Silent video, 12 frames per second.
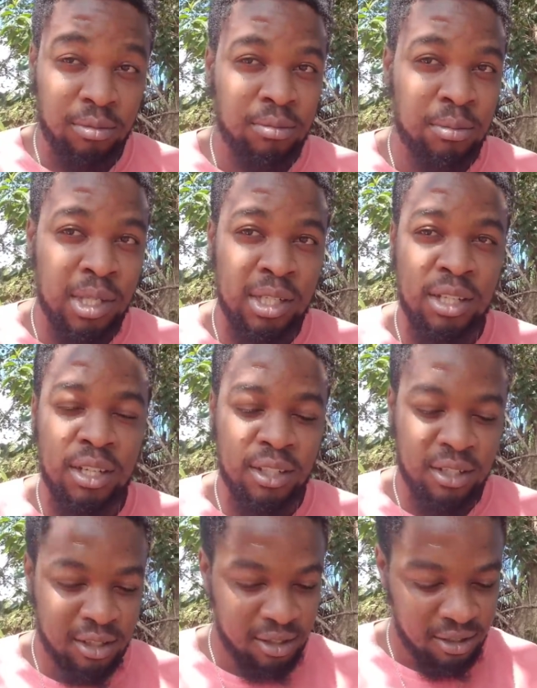
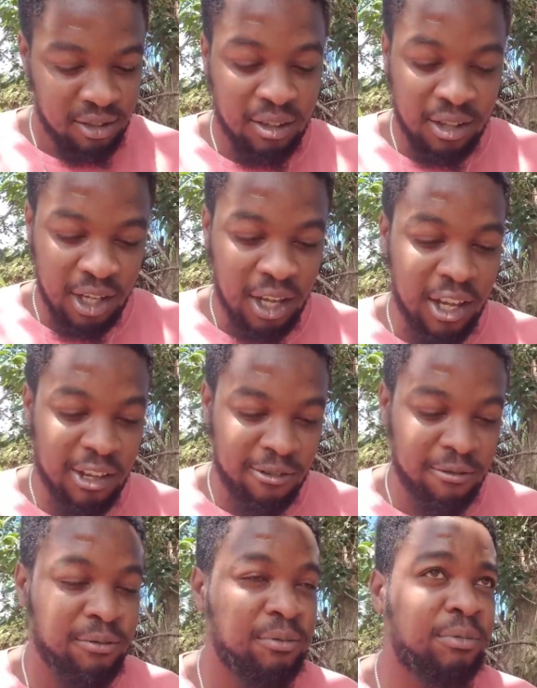Business. Yeah.
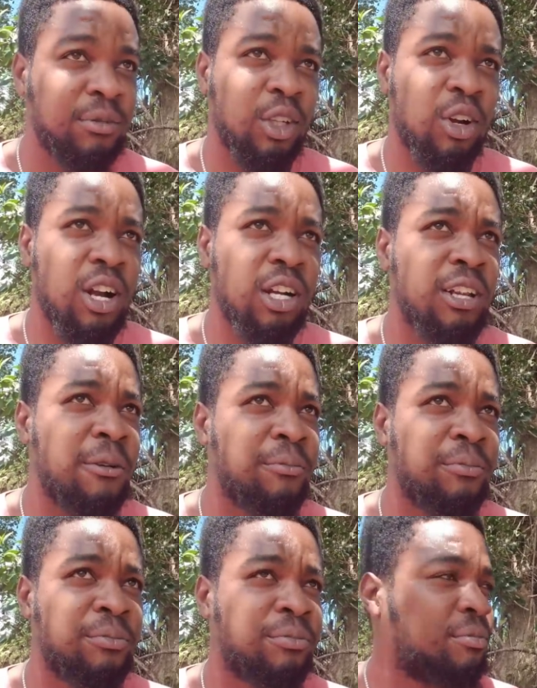Not wrong them.
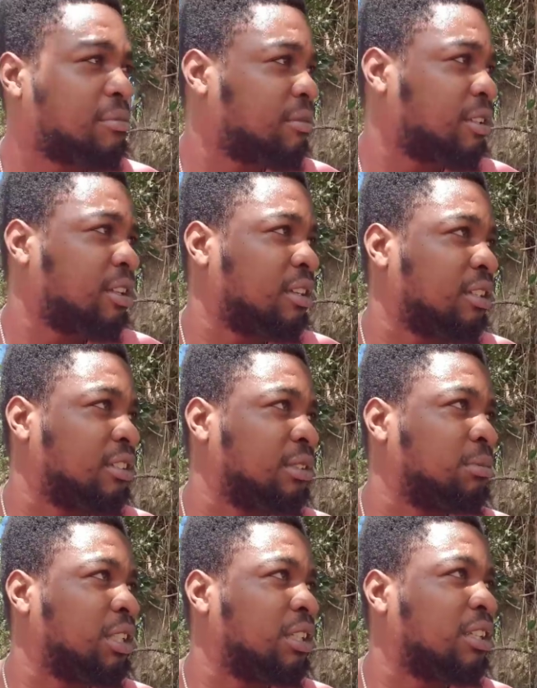You see
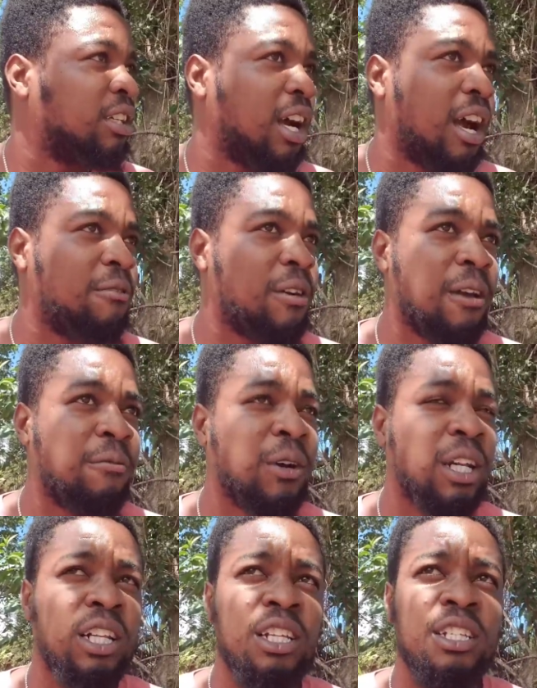me? I pay them
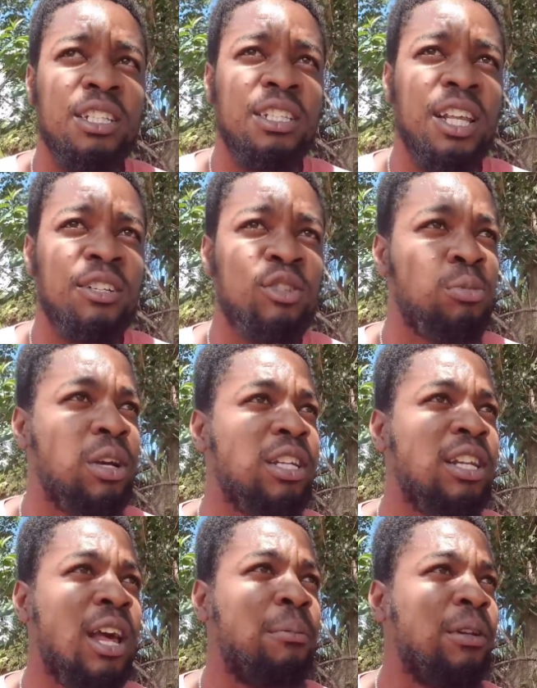at least 10 money
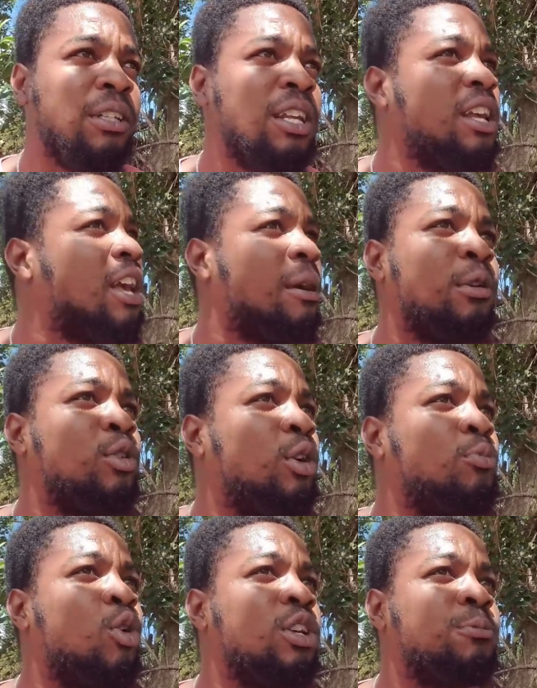in a place. You know
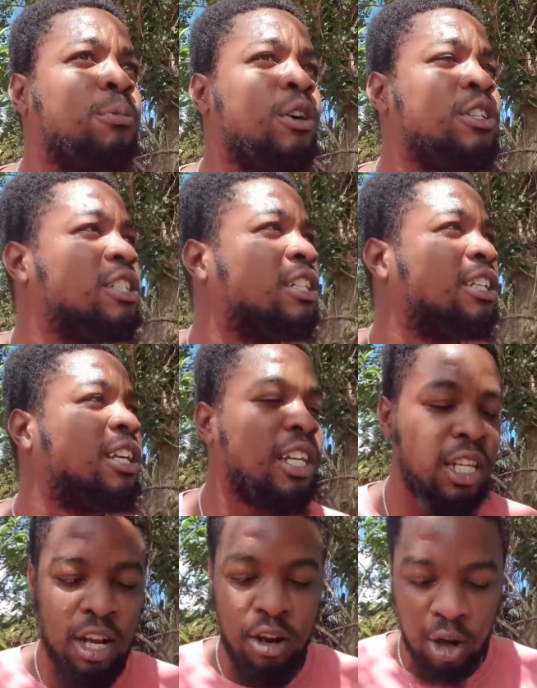most person in
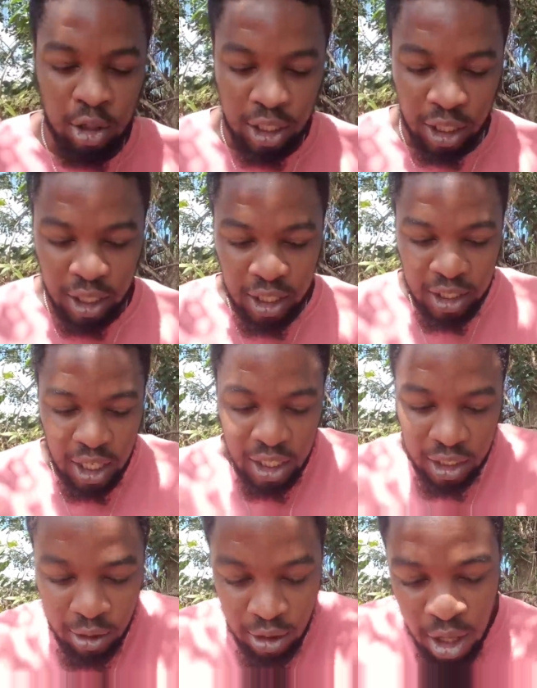here go take
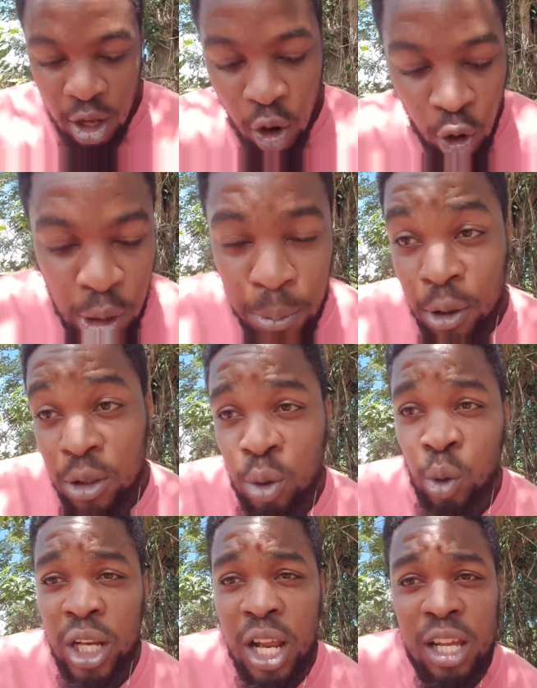internet. Only person
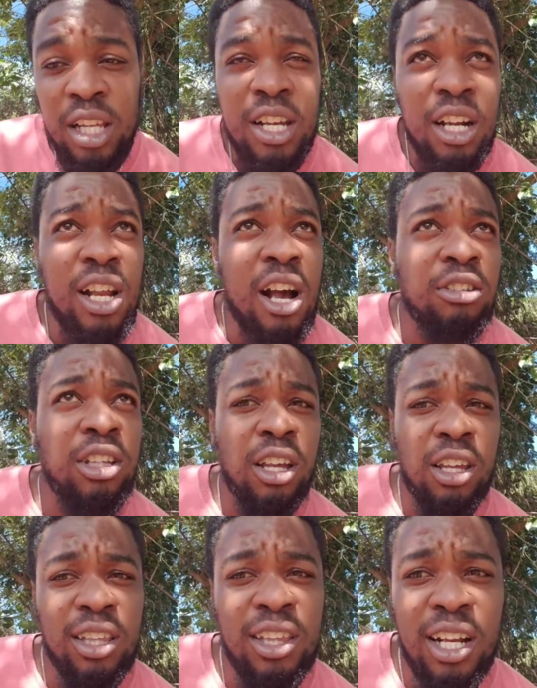who in here now go
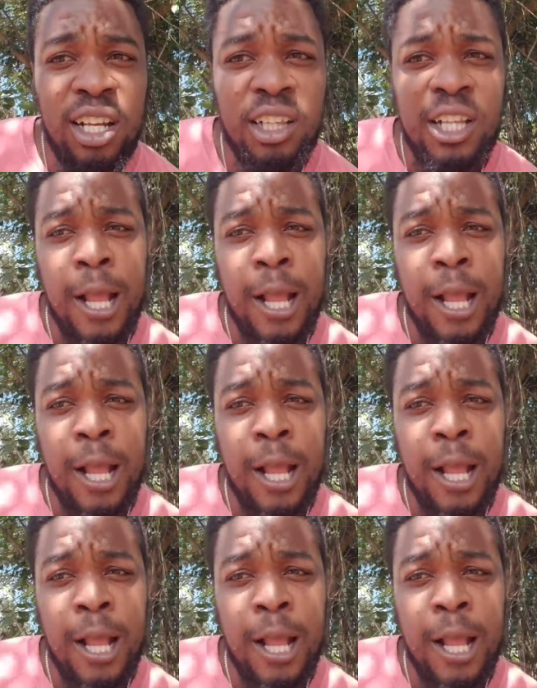take internet